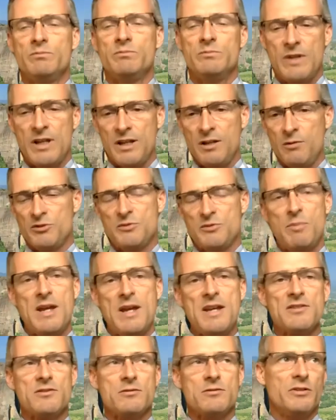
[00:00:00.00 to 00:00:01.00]
and it was
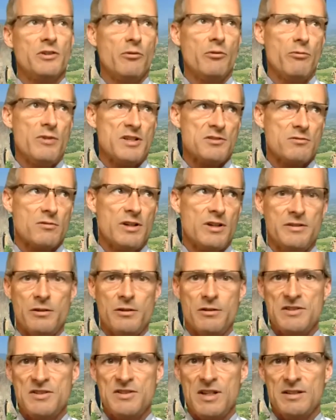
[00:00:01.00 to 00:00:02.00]
based on the restaurant
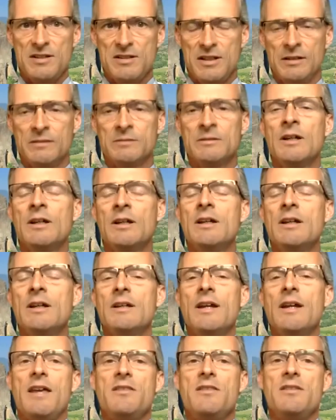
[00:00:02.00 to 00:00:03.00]
they're attending
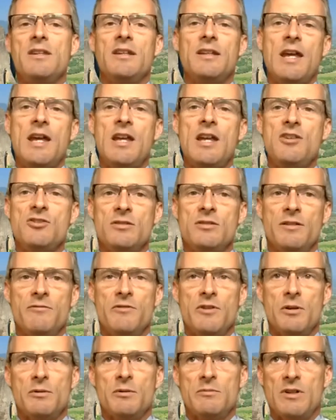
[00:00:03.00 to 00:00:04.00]
and the occasion of
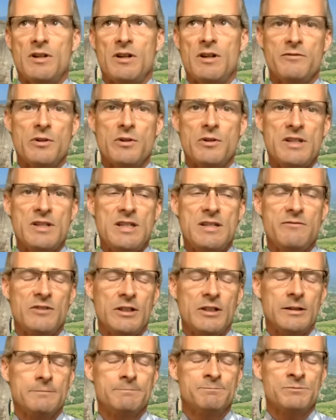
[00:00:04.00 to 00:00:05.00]
their
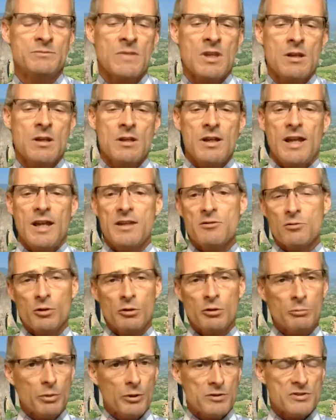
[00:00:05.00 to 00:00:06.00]
evening and their
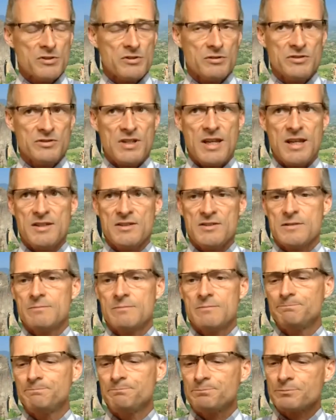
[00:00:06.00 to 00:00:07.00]
own personal taste.
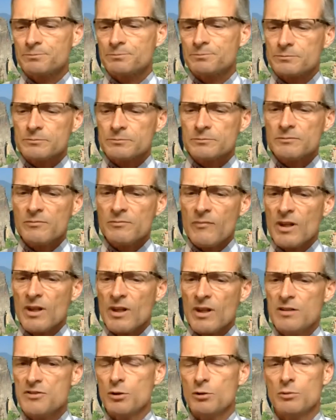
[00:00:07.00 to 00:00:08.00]

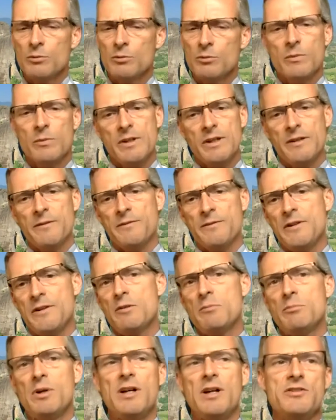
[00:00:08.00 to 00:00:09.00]
And so if their
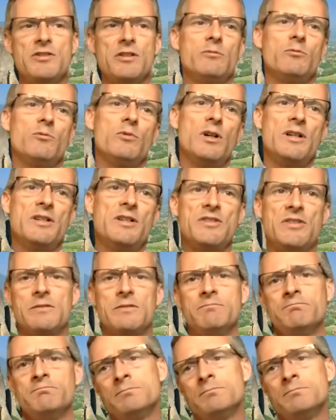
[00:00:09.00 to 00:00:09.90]
budget was,